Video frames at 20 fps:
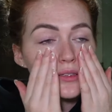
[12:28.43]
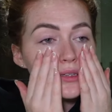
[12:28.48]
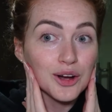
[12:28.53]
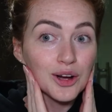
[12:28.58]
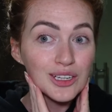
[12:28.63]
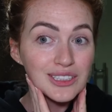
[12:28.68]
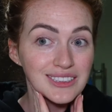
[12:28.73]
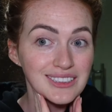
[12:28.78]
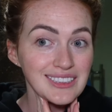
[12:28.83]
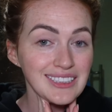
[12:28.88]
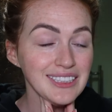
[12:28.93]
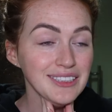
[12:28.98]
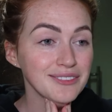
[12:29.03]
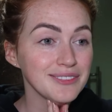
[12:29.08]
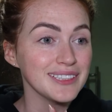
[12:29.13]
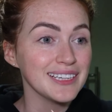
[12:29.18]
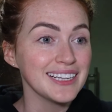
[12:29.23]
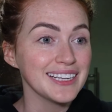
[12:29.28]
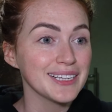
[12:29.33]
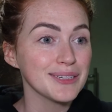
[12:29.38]
Constantly
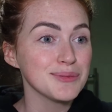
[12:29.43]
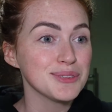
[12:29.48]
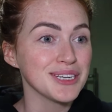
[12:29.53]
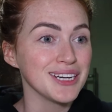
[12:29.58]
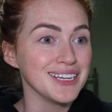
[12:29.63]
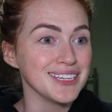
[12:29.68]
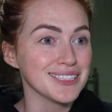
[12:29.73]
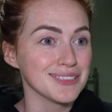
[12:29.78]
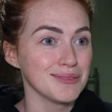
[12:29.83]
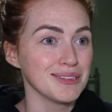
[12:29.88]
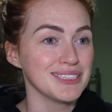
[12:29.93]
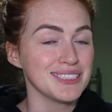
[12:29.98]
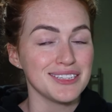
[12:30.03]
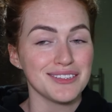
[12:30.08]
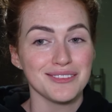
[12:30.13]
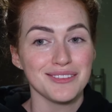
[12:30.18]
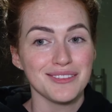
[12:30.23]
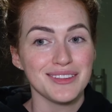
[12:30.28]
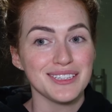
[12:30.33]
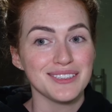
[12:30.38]
feel like I'm chasing
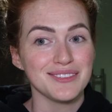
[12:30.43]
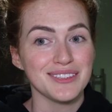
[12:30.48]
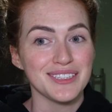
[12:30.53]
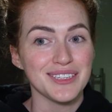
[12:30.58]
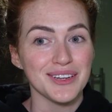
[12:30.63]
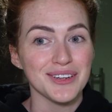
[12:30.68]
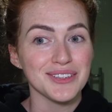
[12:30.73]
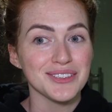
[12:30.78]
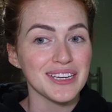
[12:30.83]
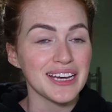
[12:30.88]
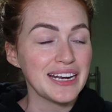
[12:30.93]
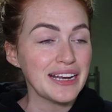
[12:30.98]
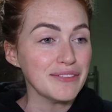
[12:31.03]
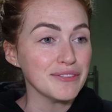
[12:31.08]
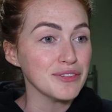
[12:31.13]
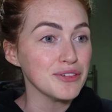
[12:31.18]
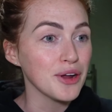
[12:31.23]
myself with these videos and I have